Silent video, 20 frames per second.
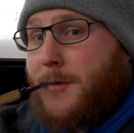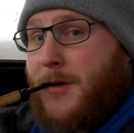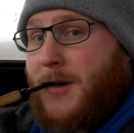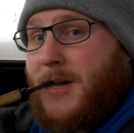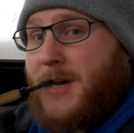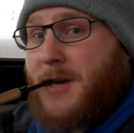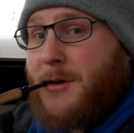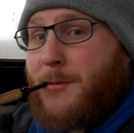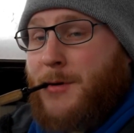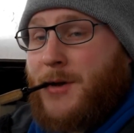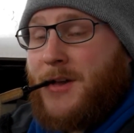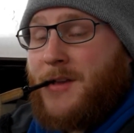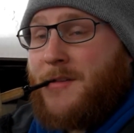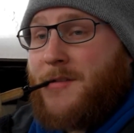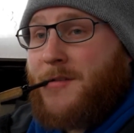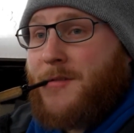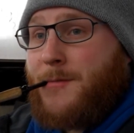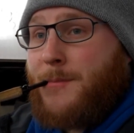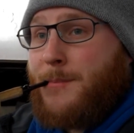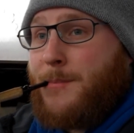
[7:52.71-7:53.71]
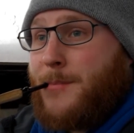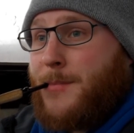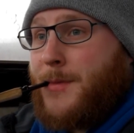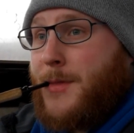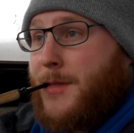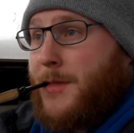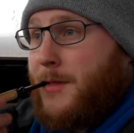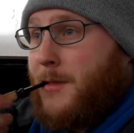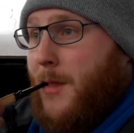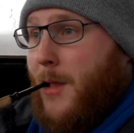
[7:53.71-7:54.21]
height wise
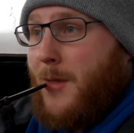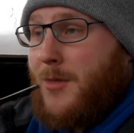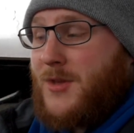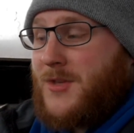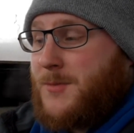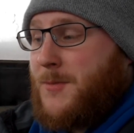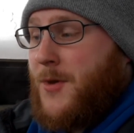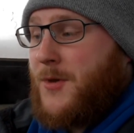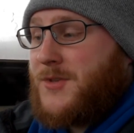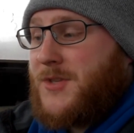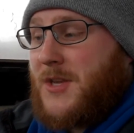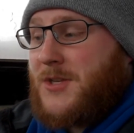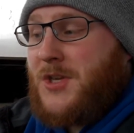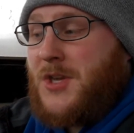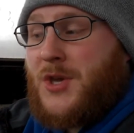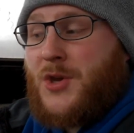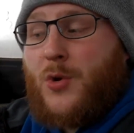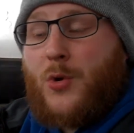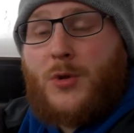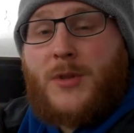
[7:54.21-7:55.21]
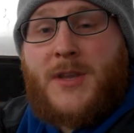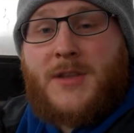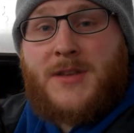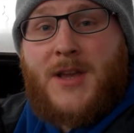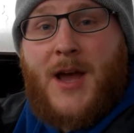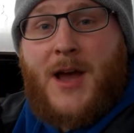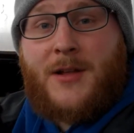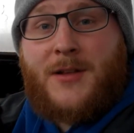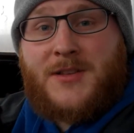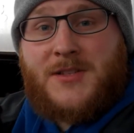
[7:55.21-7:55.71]
the smoke's actually cooling
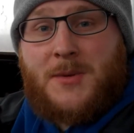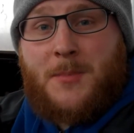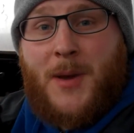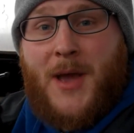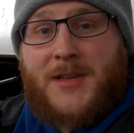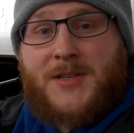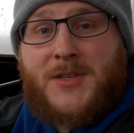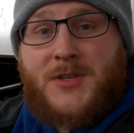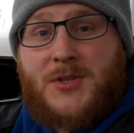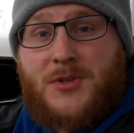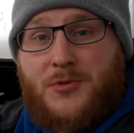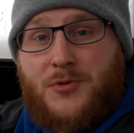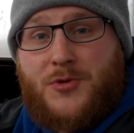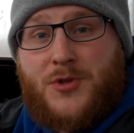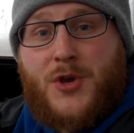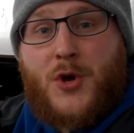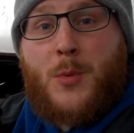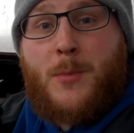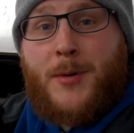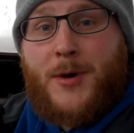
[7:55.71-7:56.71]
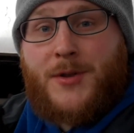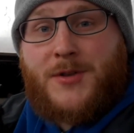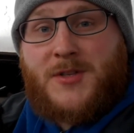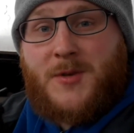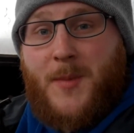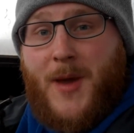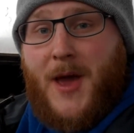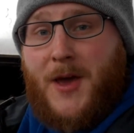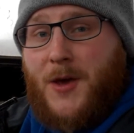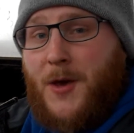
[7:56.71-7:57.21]
down as it passes through the unburned
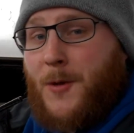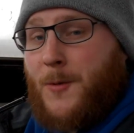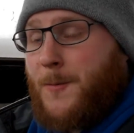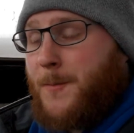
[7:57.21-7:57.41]
tobacco